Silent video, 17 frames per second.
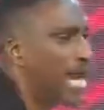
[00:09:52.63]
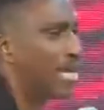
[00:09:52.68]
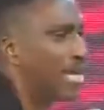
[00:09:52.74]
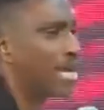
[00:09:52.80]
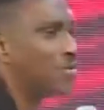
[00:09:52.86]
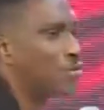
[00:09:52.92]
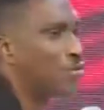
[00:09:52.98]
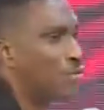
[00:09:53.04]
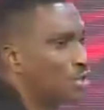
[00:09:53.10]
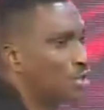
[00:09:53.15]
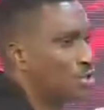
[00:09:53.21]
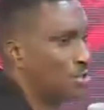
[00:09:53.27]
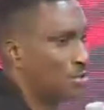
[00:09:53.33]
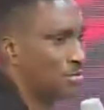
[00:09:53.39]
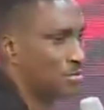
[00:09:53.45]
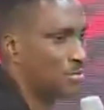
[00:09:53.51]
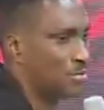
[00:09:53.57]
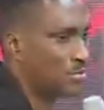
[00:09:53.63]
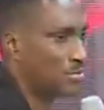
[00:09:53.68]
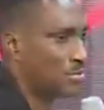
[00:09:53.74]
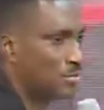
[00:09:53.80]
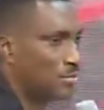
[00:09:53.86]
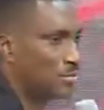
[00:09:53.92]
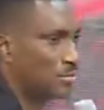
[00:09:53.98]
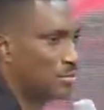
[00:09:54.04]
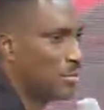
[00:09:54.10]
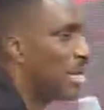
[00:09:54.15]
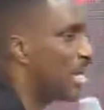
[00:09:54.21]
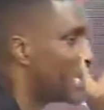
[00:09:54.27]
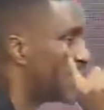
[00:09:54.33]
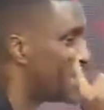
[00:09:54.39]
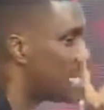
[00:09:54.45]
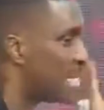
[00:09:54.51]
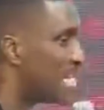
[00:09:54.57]
than education.
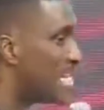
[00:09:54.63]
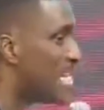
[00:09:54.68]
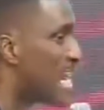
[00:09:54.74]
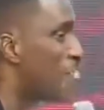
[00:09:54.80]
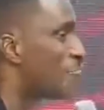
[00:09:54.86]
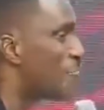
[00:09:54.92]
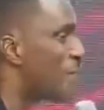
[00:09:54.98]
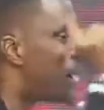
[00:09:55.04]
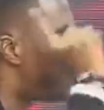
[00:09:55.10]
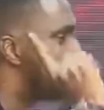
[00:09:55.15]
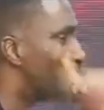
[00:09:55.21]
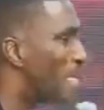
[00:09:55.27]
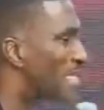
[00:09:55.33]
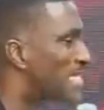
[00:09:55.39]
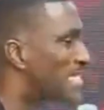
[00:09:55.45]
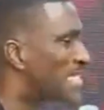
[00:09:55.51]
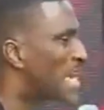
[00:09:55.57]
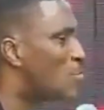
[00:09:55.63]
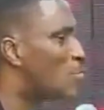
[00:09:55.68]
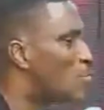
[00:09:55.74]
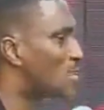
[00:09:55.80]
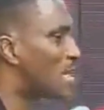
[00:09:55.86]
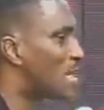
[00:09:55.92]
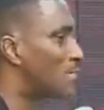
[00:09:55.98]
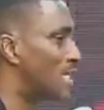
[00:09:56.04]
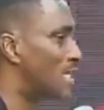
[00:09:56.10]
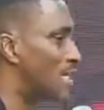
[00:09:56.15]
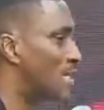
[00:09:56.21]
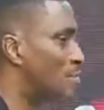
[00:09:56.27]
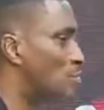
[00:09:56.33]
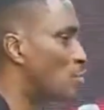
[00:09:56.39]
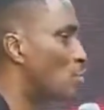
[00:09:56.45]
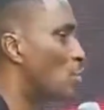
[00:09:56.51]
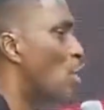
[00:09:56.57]
Never mistake what I'm
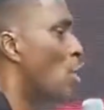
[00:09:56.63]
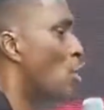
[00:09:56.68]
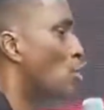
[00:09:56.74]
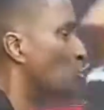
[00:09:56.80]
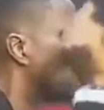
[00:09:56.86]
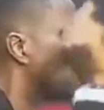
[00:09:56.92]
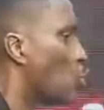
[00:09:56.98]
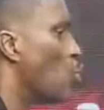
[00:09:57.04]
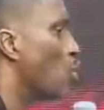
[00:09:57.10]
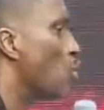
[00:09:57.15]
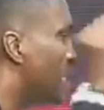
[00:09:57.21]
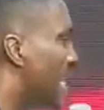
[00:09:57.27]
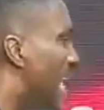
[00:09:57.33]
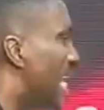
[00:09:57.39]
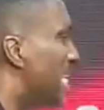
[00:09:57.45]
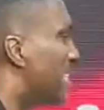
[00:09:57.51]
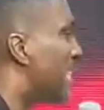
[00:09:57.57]
telling you. You need